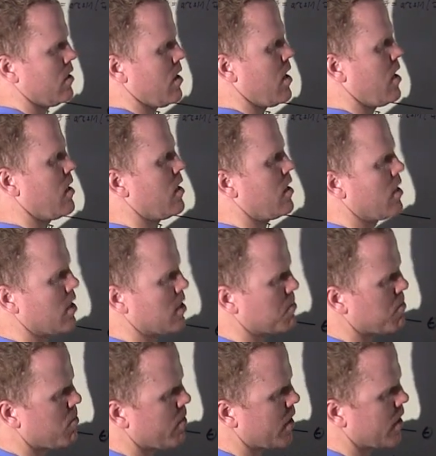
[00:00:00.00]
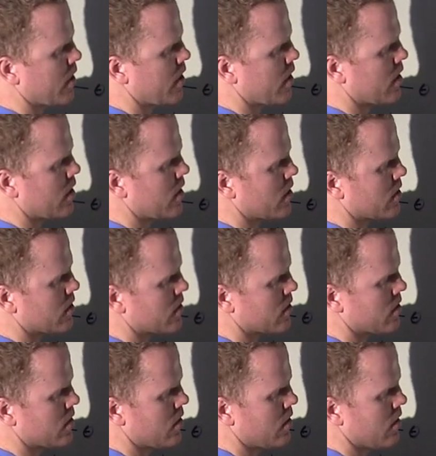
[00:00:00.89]
And then this point
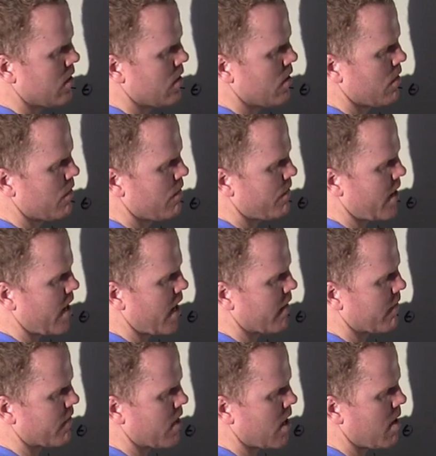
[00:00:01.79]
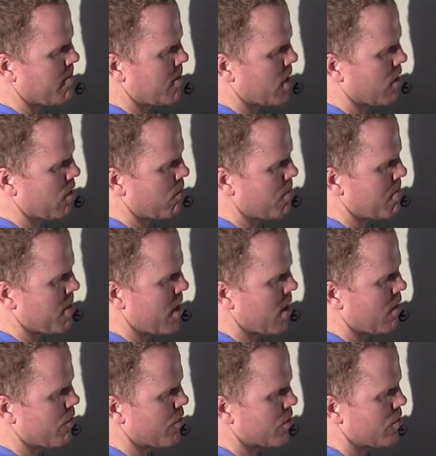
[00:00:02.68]
is 5, 3 pi
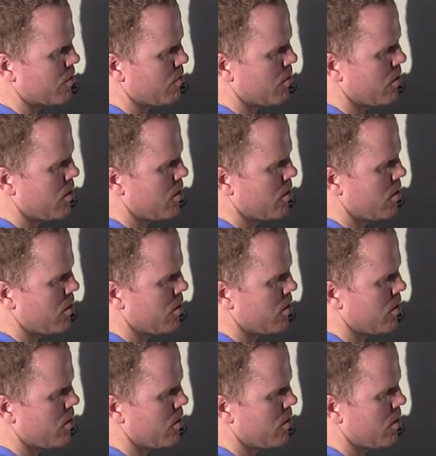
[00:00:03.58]
over 2.